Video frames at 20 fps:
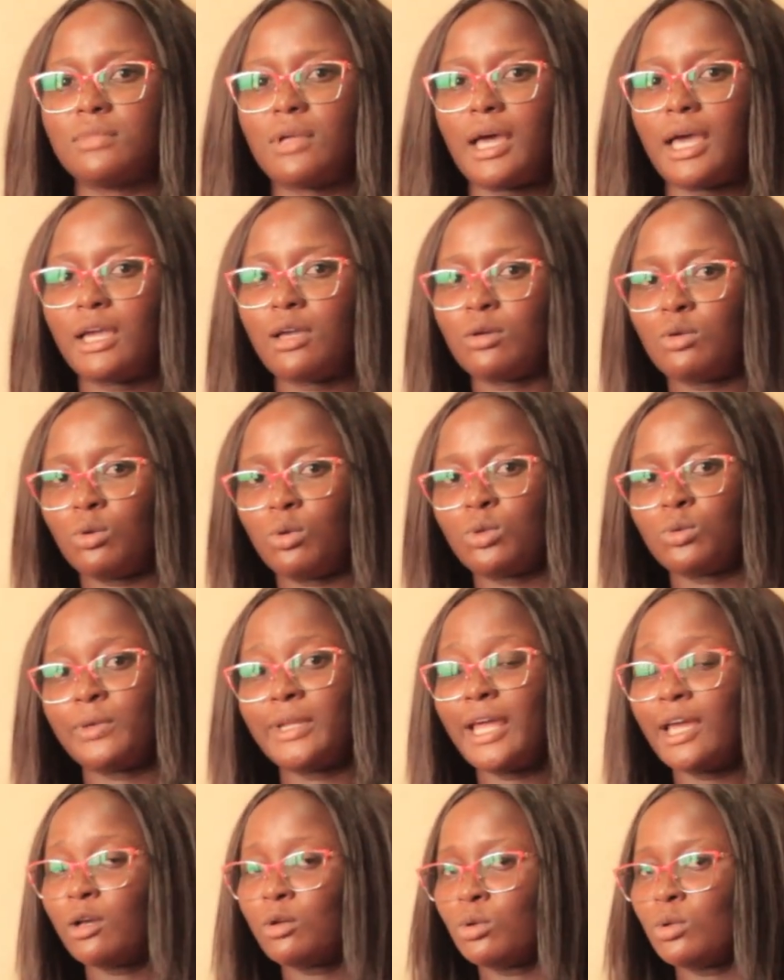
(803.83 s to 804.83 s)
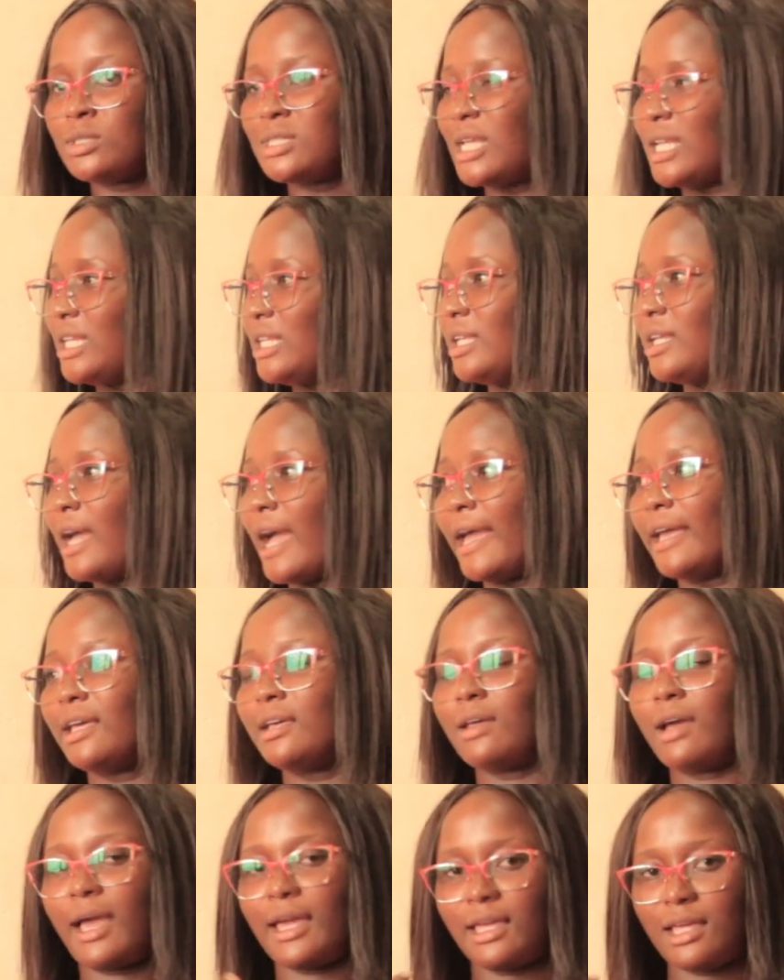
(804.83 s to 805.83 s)
when I close early,
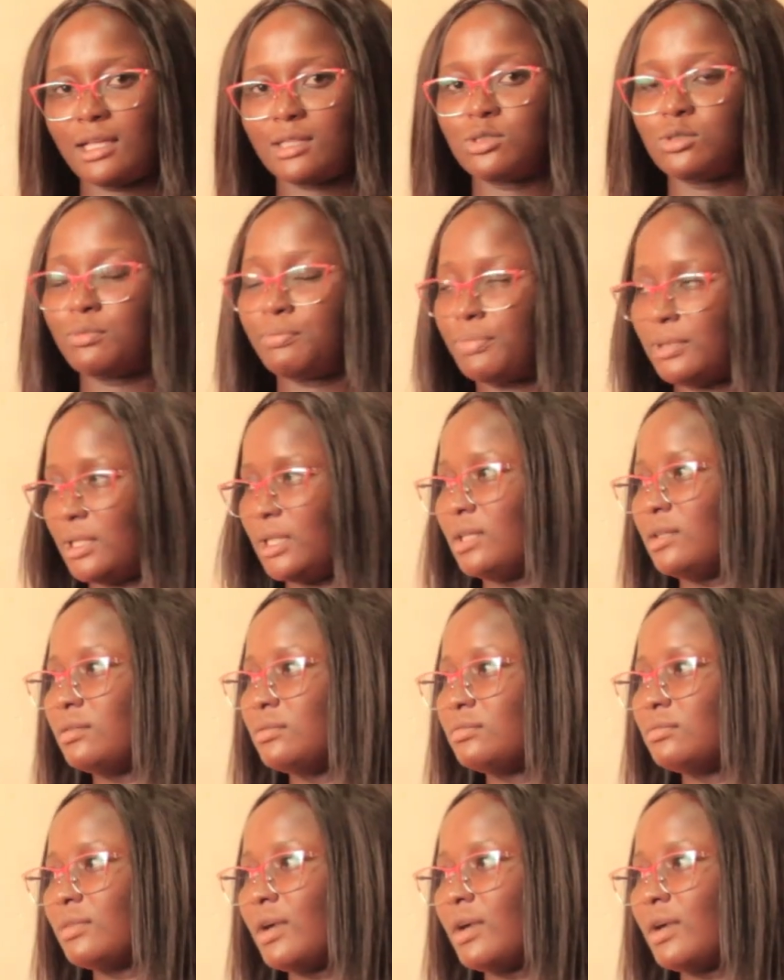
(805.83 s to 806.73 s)
I get to play.